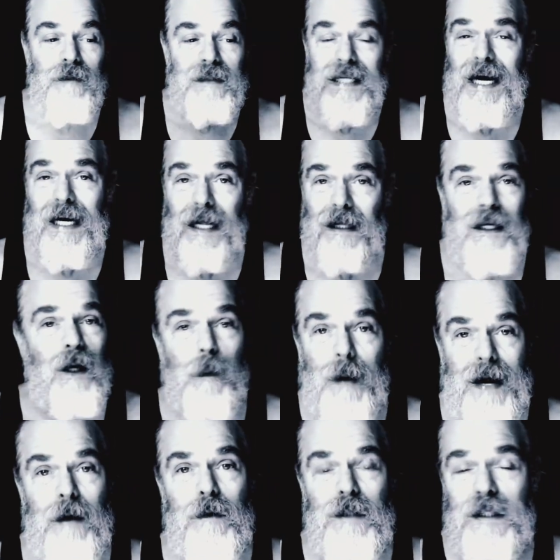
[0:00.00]
set clear
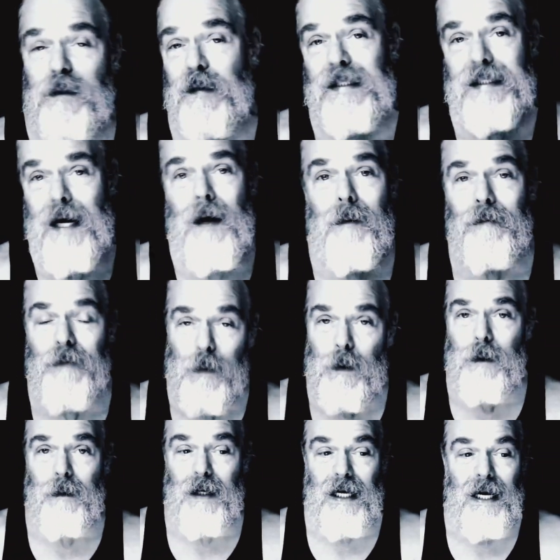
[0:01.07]
boundaries with
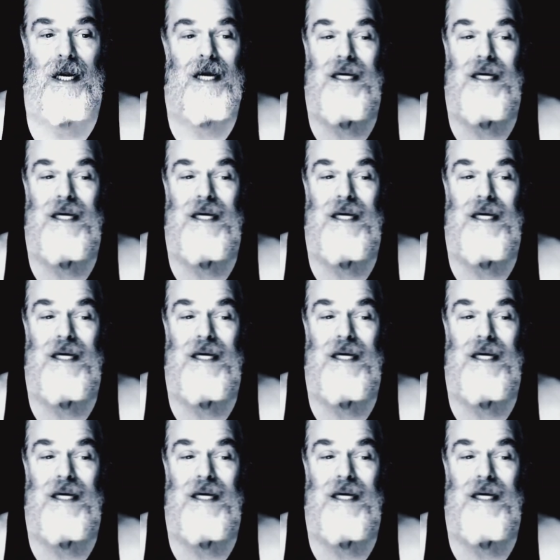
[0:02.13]
tomfoolery.